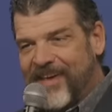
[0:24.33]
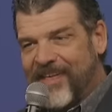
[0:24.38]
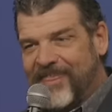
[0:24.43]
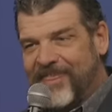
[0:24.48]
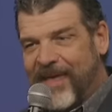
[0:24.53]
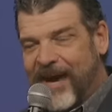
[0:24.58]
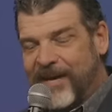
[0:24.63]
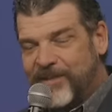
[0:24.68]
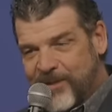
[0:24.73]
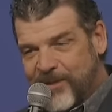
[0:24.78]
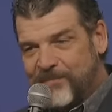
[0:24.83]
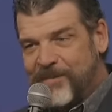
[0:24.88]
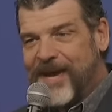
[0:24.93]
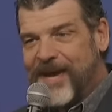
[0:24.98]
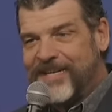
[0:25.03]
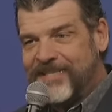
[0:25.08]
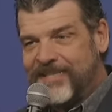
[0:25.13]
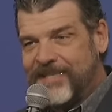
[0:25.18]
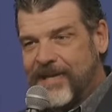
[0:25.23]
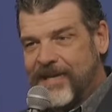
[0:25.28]
That's
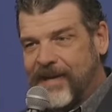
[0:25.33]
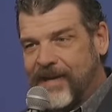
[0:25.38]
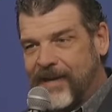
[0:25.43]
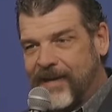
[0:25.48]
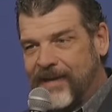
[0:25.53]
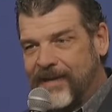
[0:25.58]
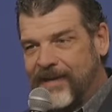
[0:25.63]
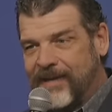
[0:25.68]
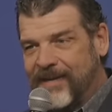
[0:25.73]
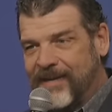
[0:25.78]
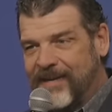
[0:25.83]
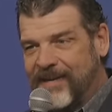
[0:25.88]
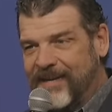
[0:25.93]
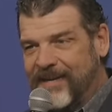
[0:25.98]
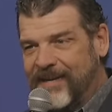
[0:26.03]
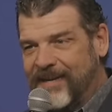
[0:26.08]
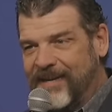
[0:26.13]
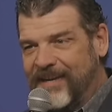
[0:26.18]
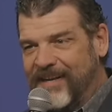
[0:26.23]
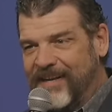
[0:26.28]
amazing.
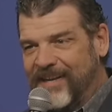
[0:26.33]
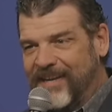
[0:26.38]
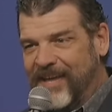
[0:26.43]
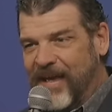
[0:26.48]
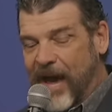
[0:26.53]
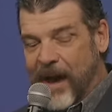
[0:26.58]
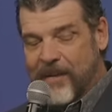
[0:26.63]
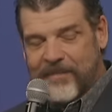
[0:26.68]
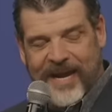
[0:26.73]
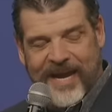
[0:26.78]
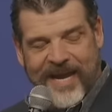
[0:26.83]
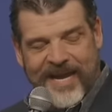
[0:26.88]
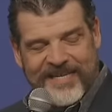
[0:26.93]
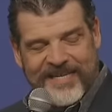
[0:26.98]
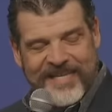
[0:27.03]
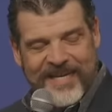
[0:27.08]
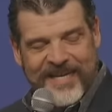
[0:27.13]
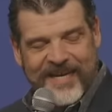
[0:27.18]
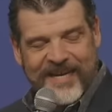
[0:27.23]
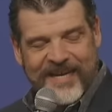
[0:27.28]
I mean, he
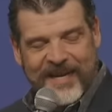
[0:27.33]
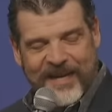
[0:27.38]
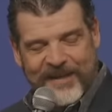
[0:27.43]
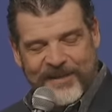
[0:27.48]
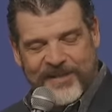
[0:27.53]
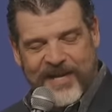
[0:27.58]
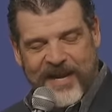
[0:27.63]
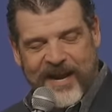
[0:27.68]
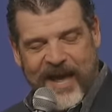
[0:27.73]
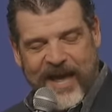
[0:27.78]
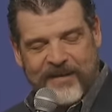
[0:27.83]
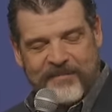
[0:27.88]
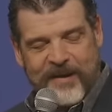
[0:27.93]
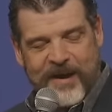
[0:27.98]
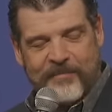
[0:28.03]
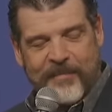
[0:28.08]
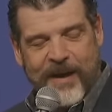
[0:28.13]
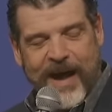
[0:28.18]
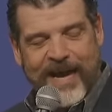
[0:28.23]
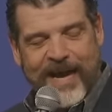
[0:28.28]
did, instead of handing me
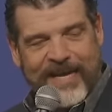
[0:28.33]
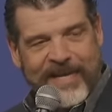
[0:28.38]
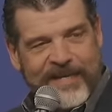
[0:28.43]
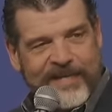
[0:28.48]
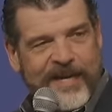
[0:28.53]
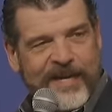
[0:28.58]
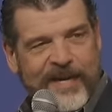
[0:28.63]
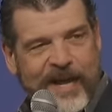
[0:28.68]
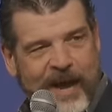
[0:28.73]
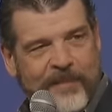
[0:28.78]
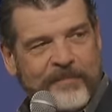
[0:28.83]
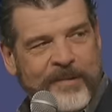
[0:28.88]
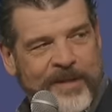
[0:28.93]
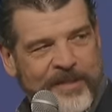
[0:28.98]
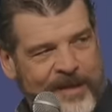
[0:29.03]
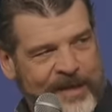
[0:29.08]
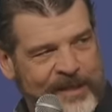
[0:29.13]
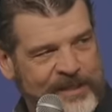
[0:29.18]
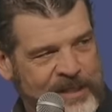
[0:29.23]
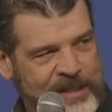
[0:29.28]
a mic, he did hand me
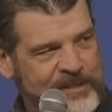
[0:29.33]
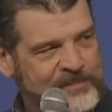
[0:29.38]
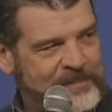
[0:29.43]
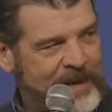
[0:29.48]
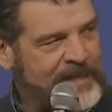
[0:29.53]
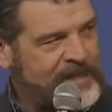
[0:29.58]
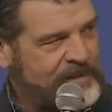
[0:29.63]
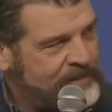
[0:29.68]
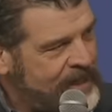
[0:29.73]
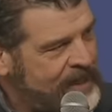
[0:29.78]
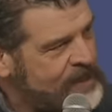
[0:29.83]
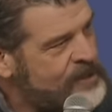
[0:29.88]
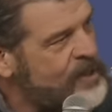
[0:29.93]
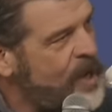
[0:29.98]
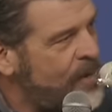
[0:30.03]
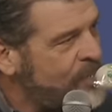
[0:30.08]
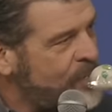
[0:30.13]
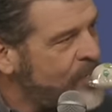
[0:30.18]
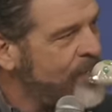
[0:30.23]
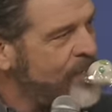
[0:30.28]
this, expecting me to
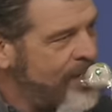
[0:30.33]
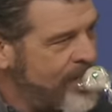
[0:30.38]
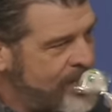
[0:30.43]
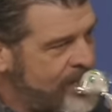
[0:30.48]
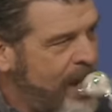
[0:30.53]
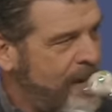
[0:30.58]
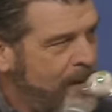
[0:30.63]
talk through this. So I